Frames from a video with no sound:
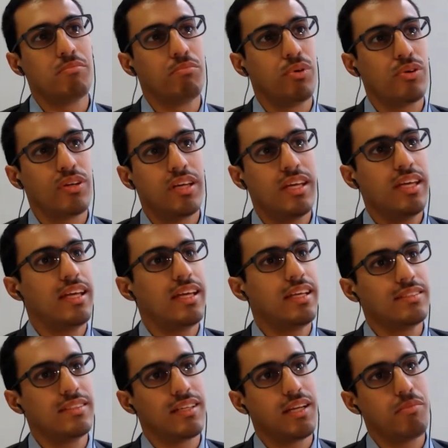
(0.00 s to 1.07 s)
In which
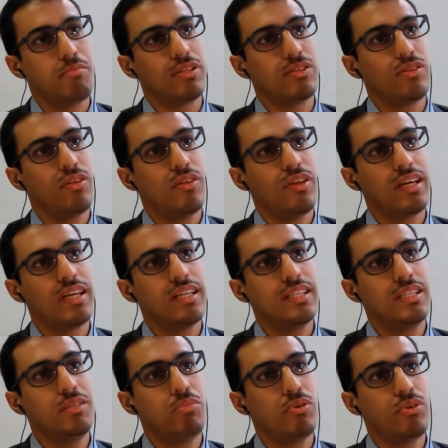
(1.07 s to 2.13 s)
aspects should it
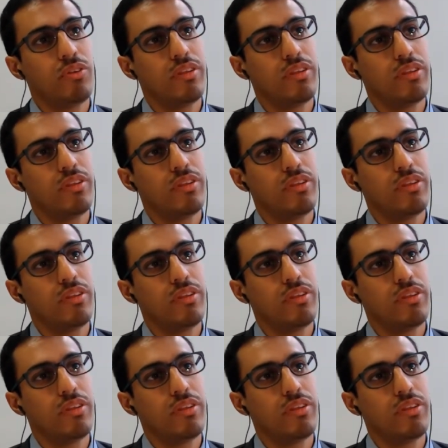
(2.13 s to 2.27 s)
vary?